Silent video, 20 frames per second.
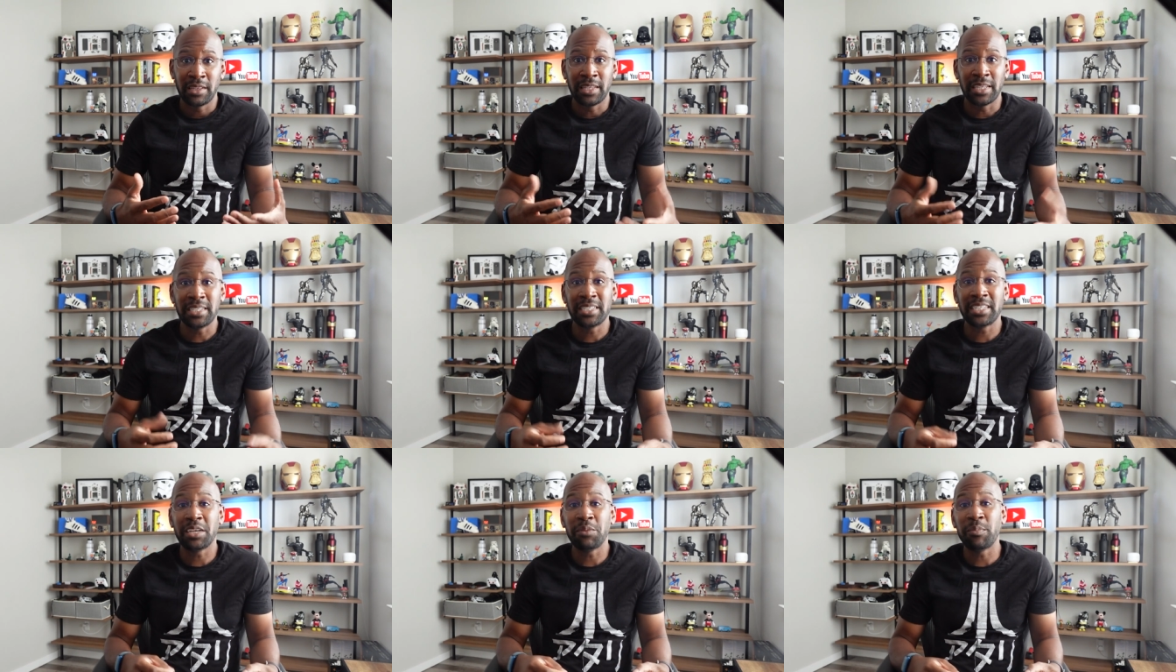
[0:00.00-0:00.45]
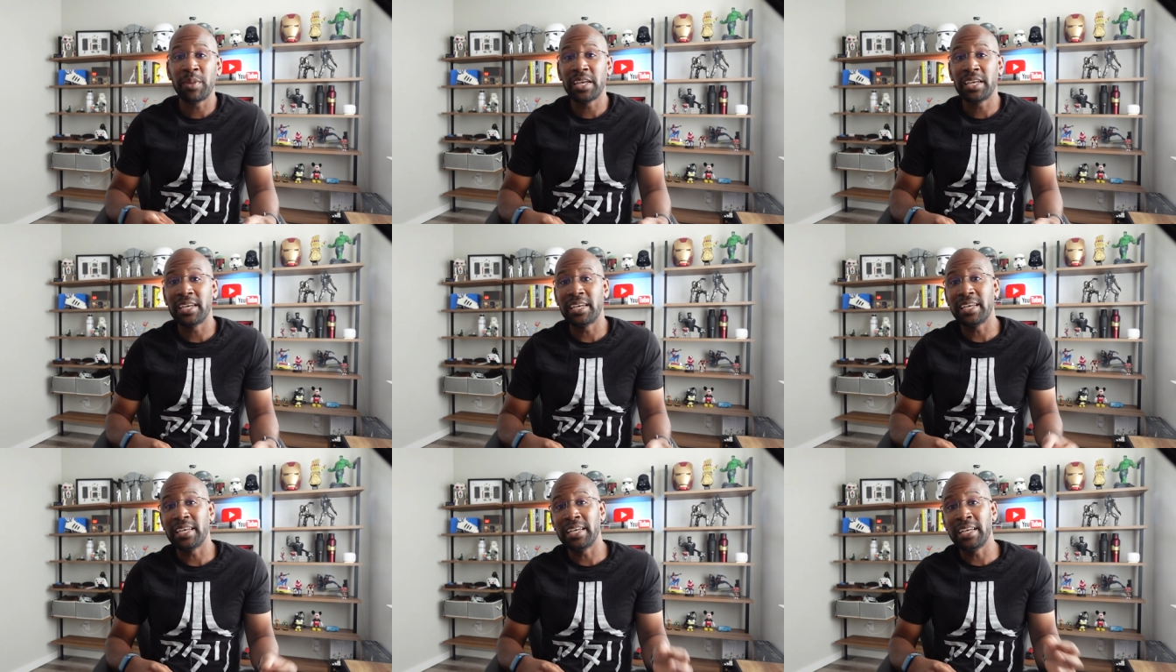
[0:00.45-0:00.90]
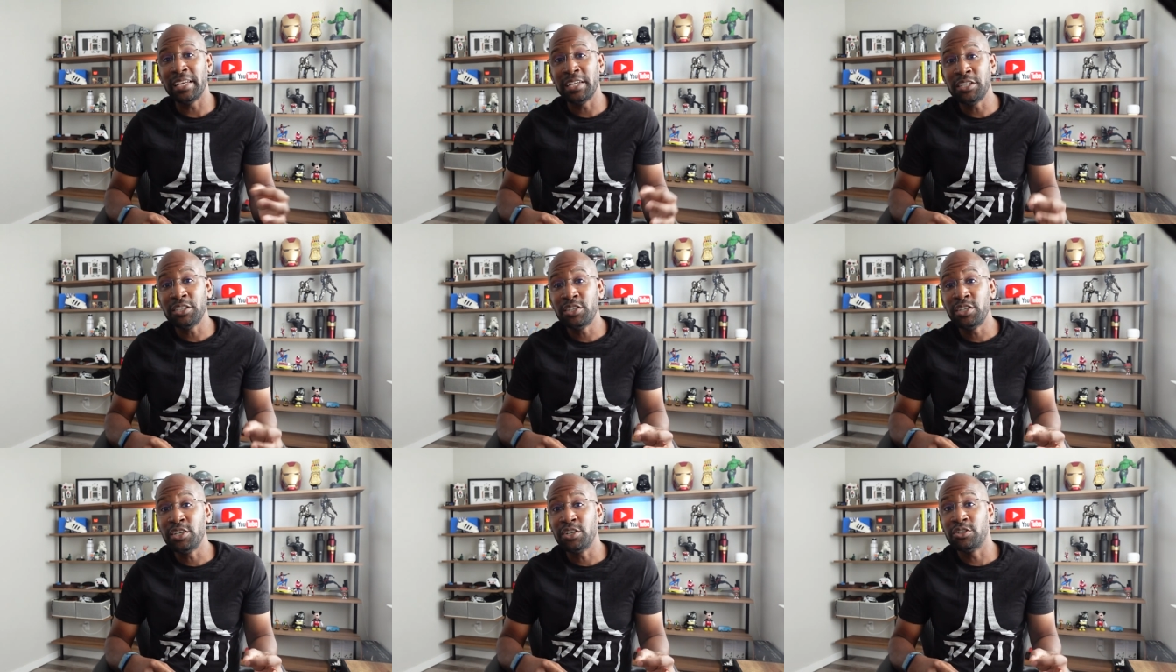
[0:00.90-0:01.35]
This can make it
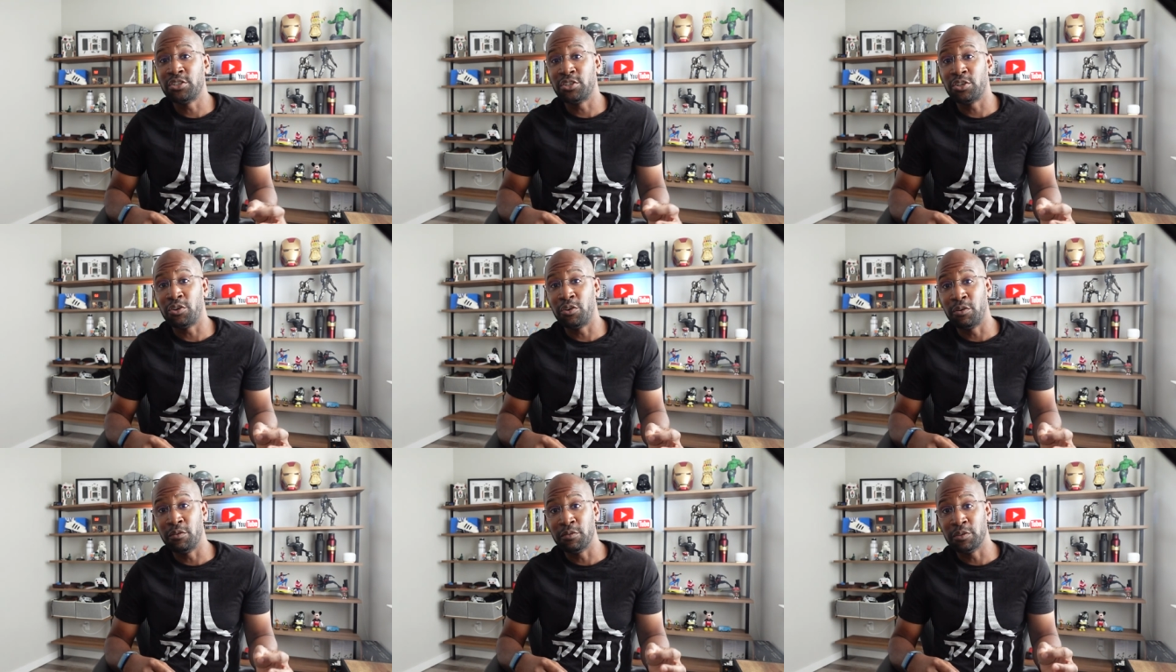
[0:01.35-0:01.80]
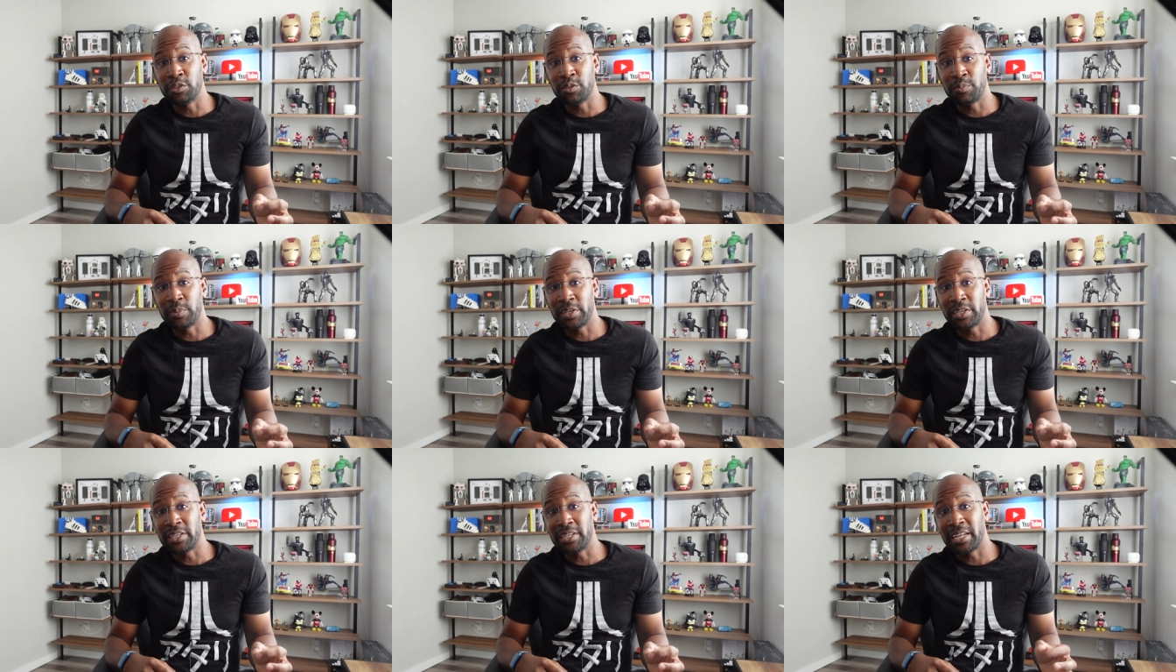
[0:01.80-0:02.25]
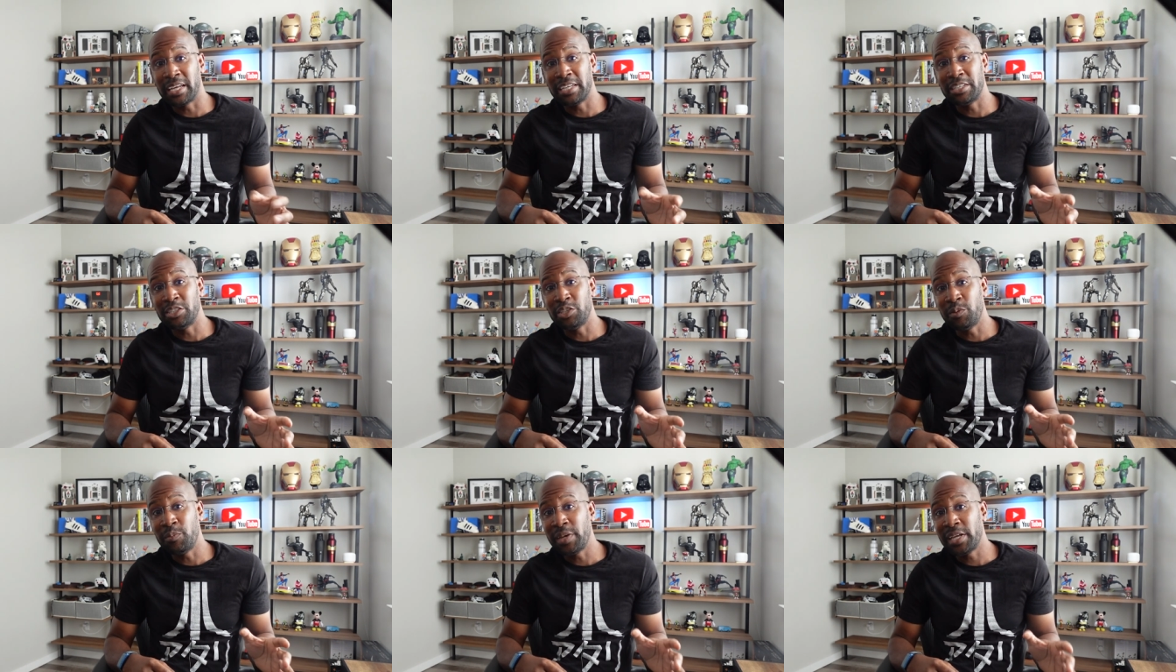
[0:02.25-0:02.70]
easier to overspend
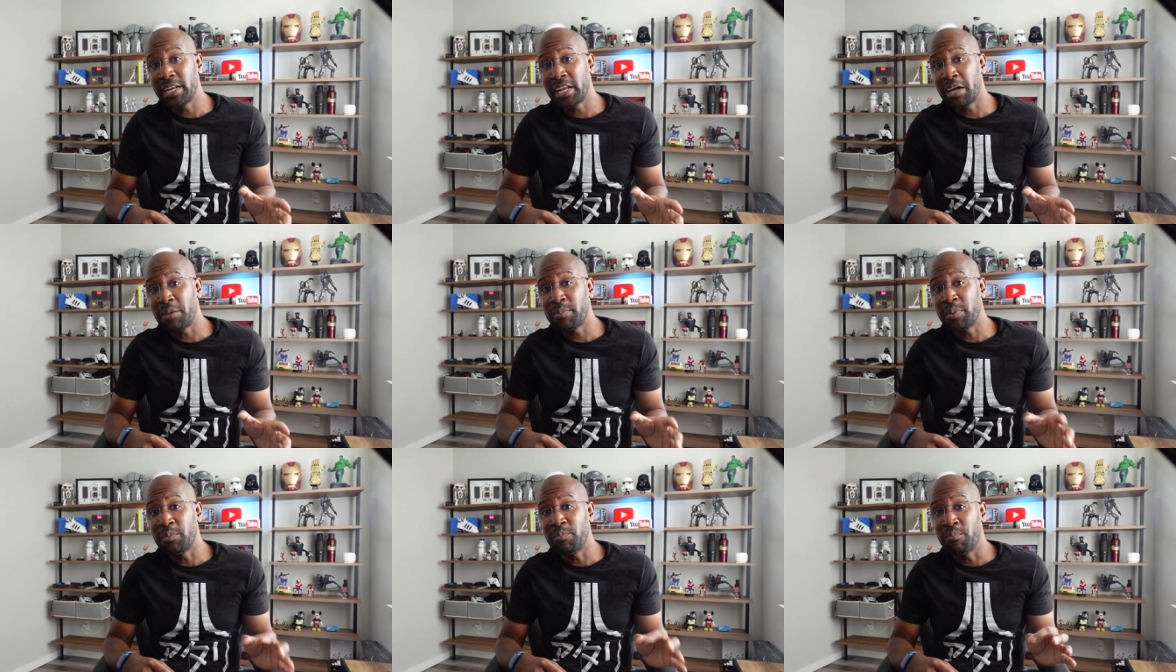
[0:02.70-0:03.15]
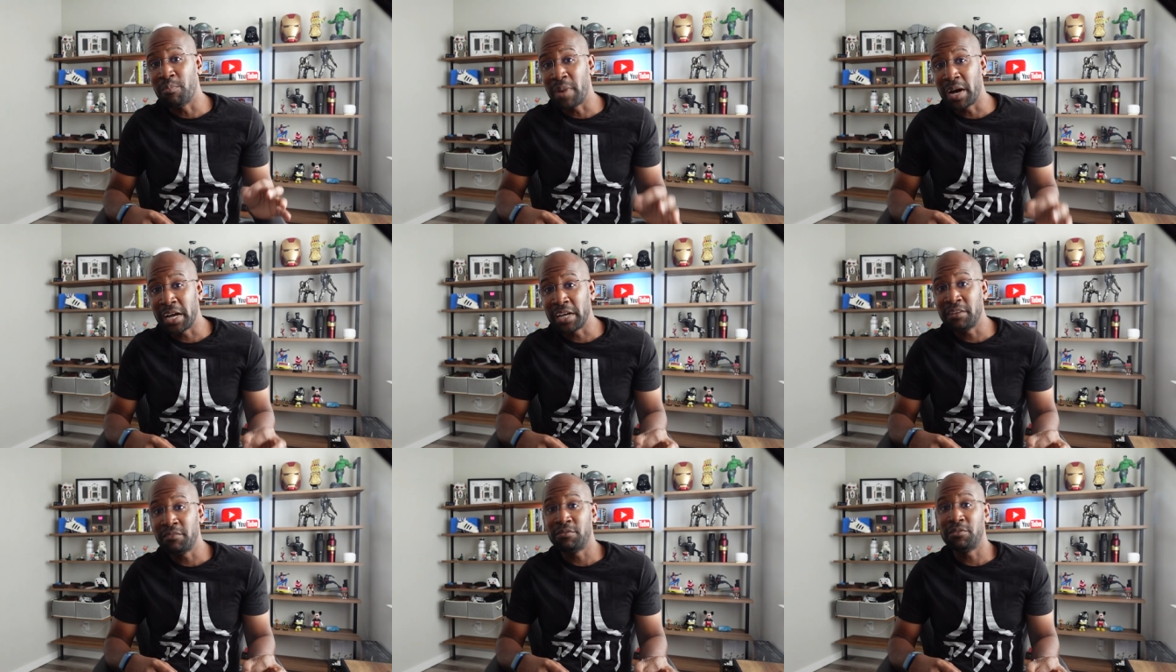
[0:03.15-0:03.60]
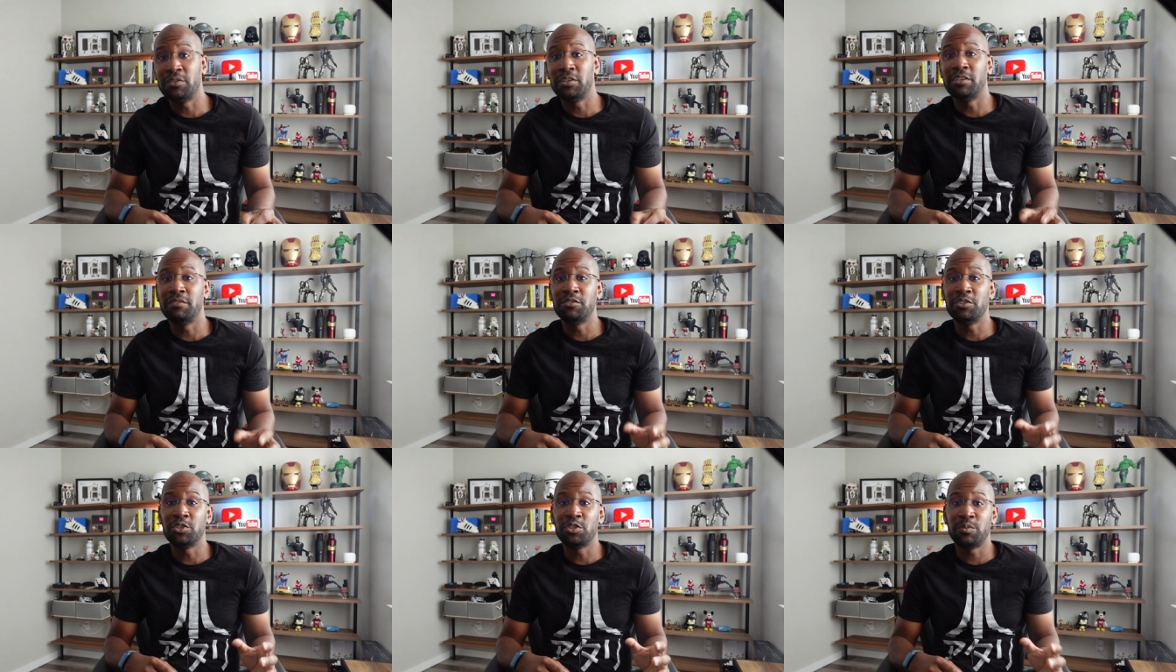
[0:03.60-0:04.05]
as you may not be mindful
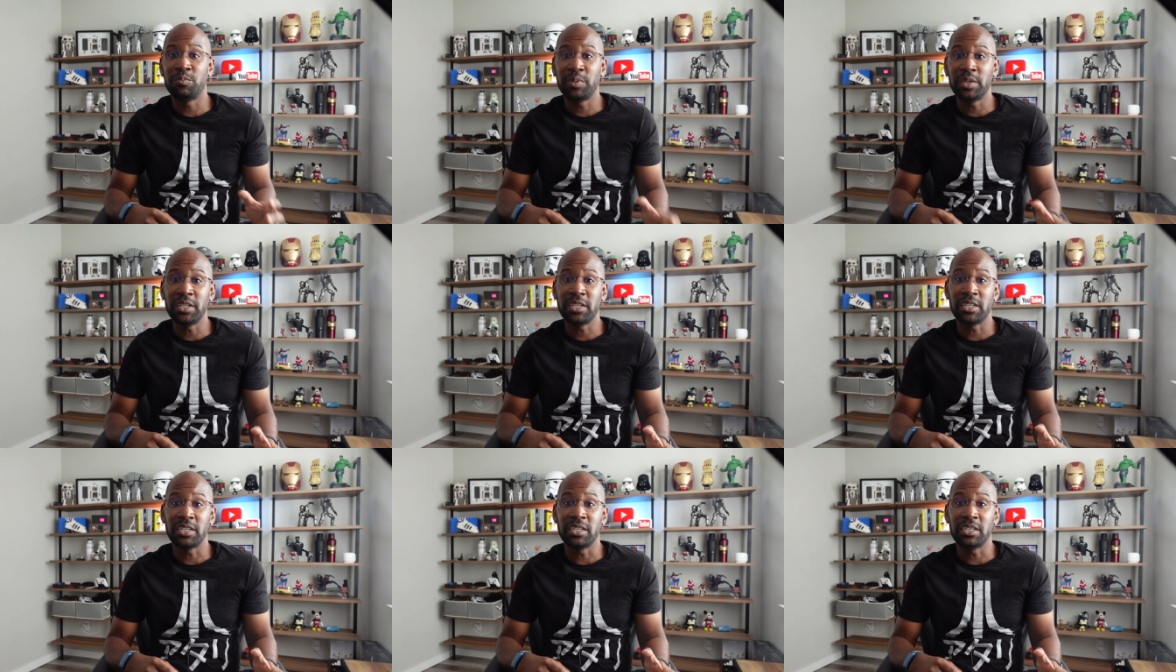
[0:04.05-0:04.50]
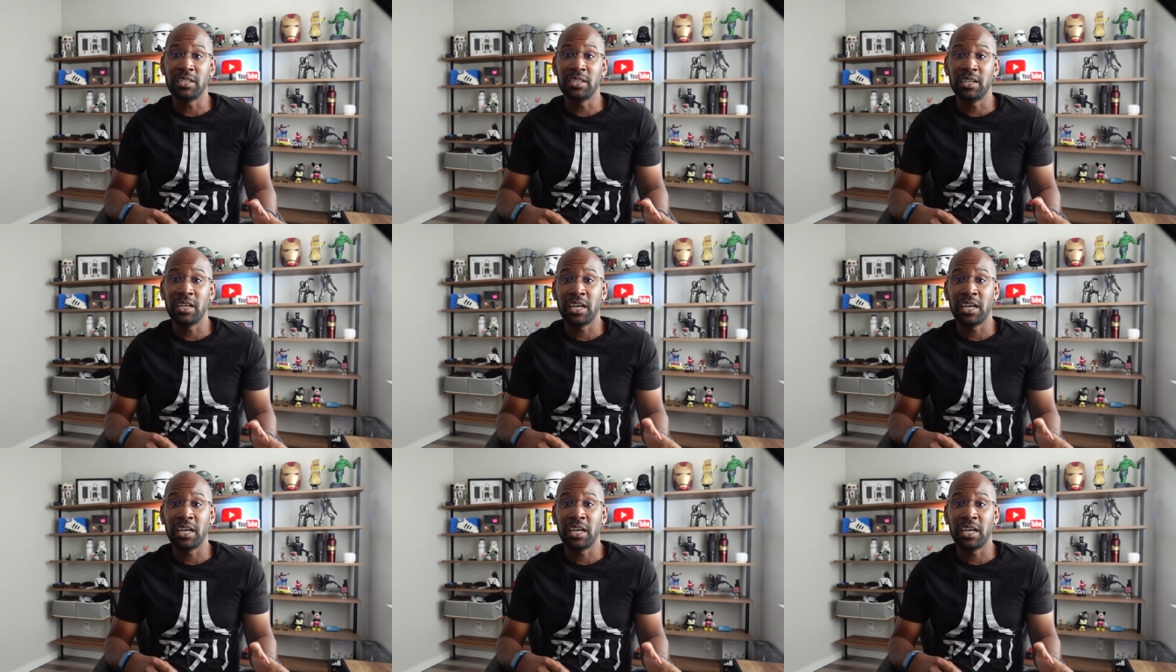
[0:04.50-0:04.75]
of your spending